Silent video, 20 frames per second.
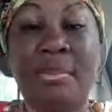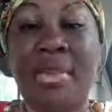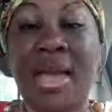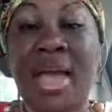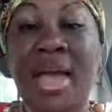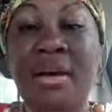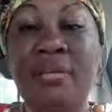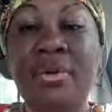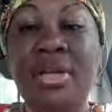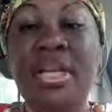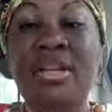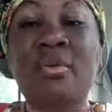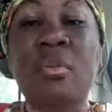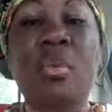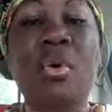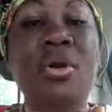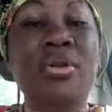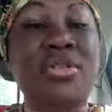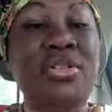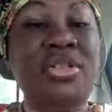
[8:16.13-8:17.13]
married
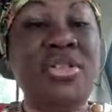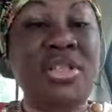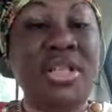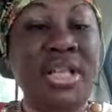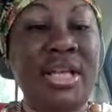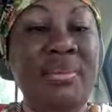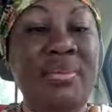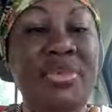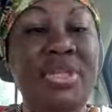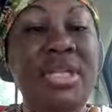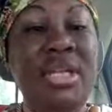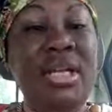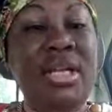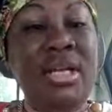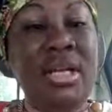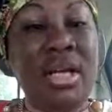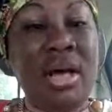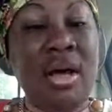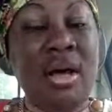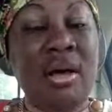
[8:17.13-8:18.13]
were slim to
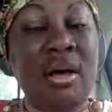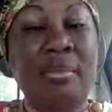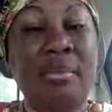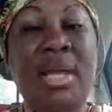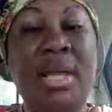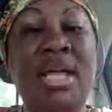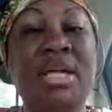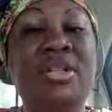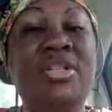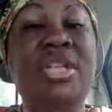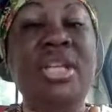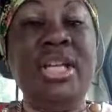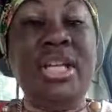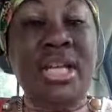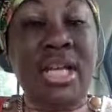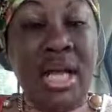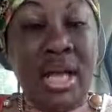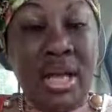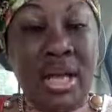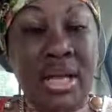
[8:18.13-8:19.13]

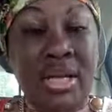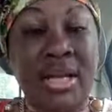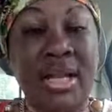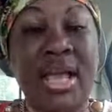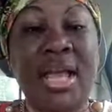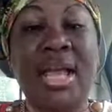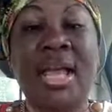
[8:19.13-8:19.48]
none.